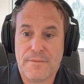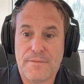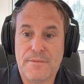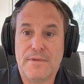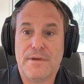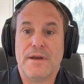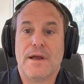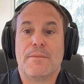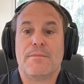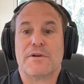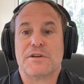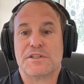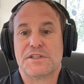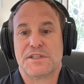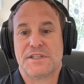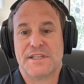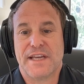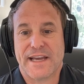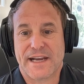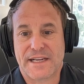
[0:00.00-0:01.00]
Number
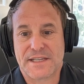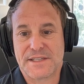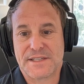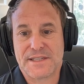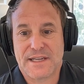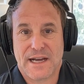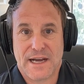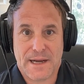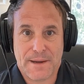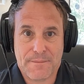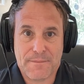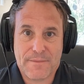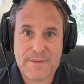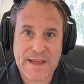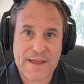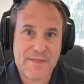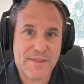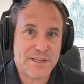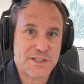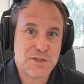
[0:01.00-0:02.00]
6,
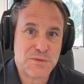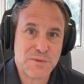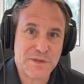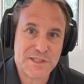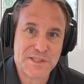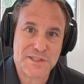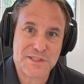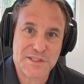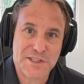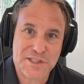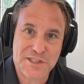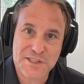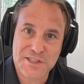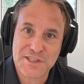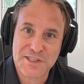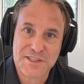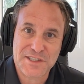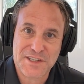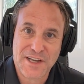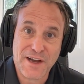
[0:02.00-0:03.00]
and this one's
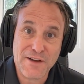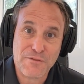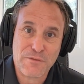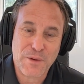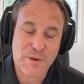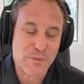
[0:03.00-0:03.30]
just tough,